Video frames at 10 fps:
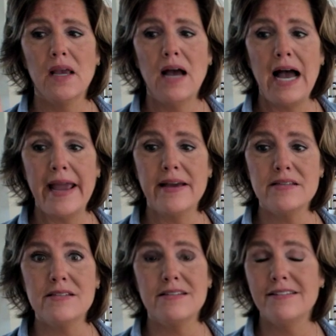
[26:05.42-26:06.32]

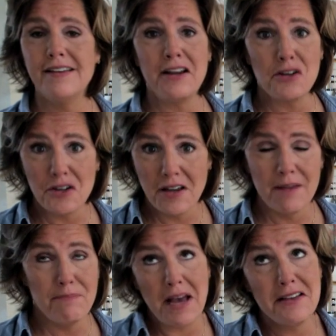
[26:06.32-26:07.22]
highest and good
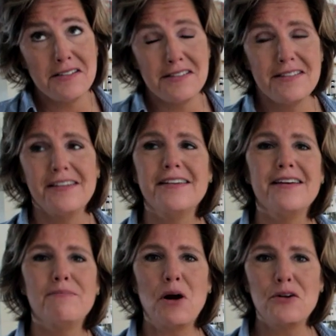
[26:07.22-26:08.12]
and best
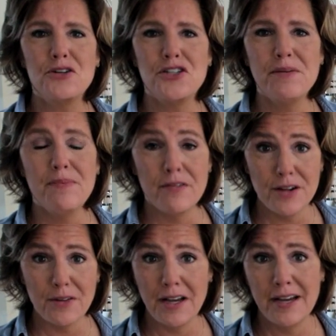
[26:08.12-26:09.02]
partnership of
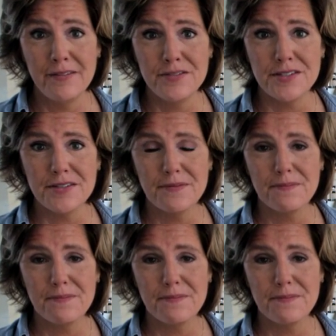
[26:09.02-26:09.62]
their lives,